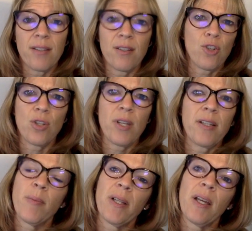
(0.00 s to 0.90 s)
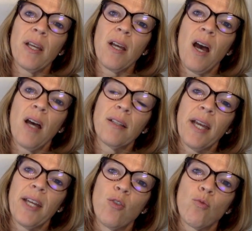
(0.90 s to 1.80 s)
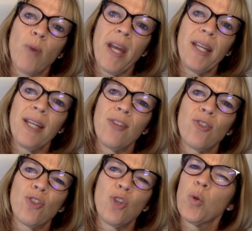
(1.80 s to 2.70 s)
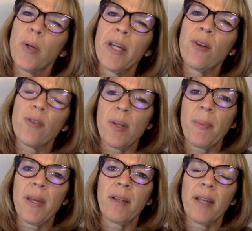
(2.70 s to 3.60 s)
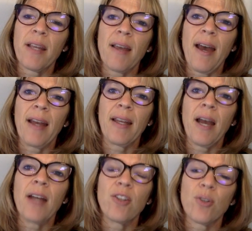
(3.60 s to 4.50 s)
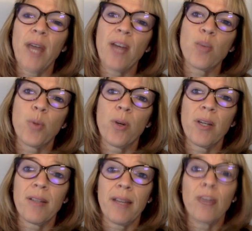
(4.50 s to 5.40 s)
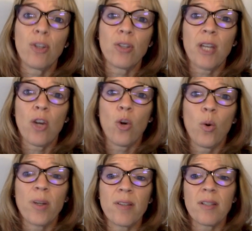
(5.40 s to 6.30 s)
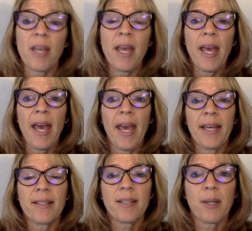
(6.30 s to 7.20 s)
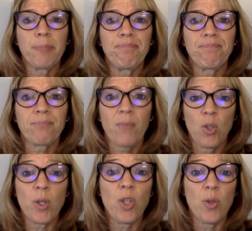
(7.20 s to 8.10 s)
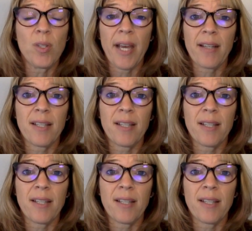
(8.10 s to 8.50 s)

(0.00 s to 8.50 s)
should say something like online writing tutoring or something like that on your dashboard. It's looks like a course, and You can use that to